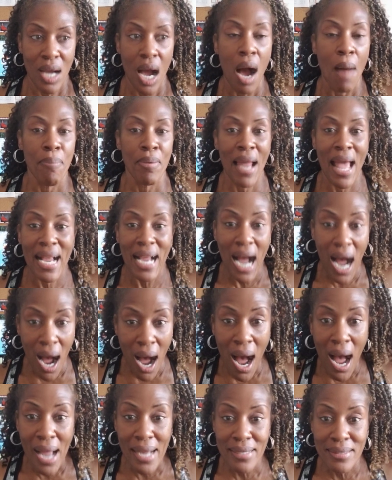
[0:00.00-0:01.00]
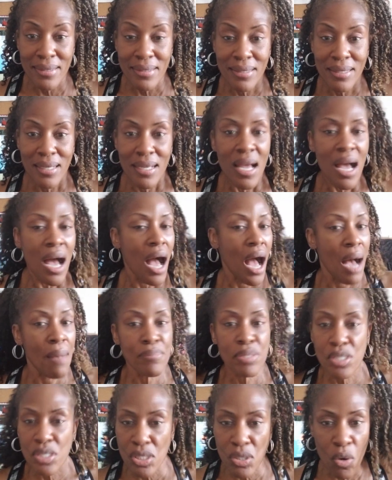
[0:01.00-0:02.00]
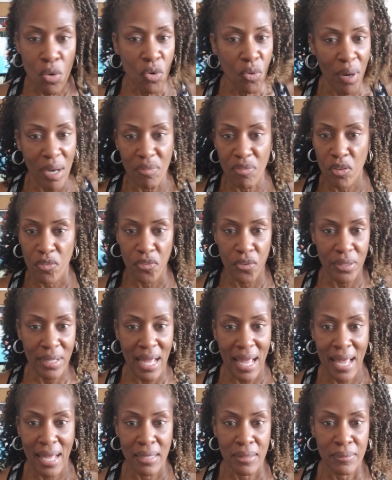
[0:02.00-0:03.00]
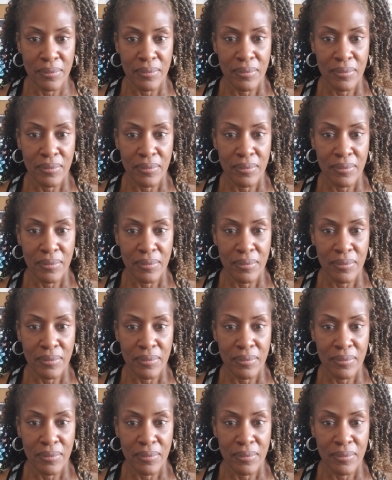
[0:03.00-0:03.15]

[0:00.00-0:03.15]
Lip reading: a black aunt, I'm so grateful for that.